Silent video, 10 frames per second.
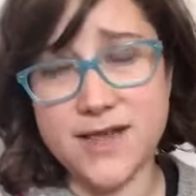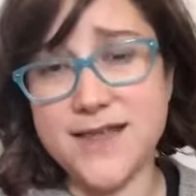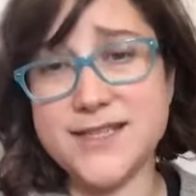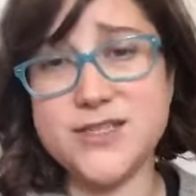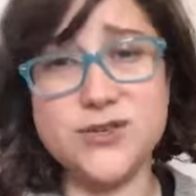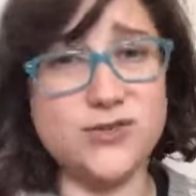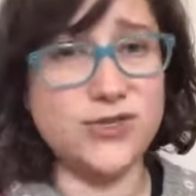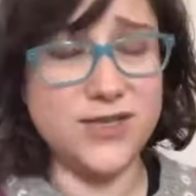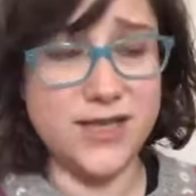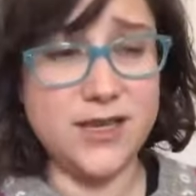and that's
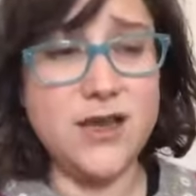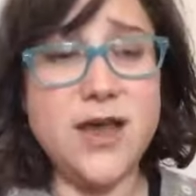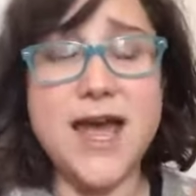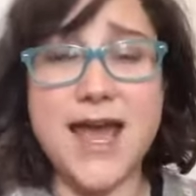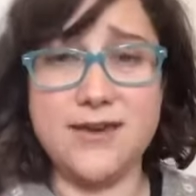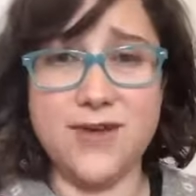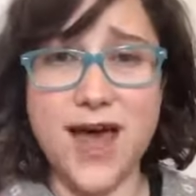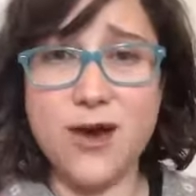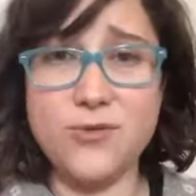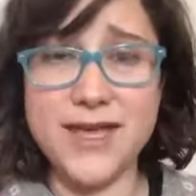usually kind of
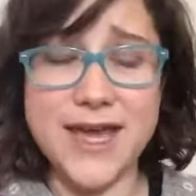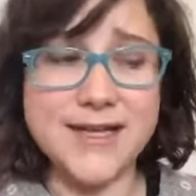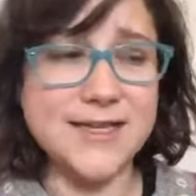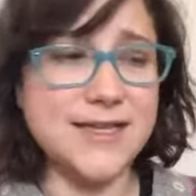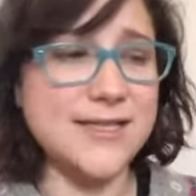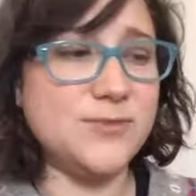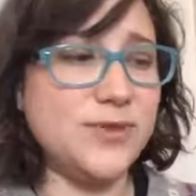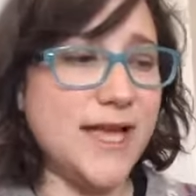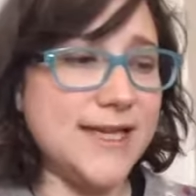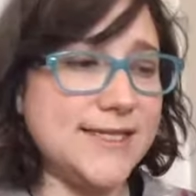how we get to this
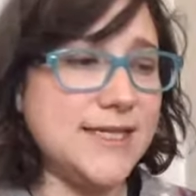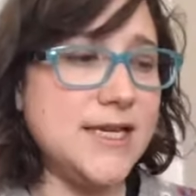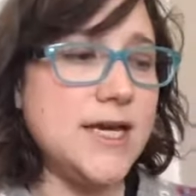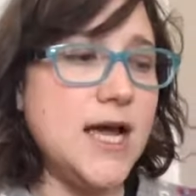place.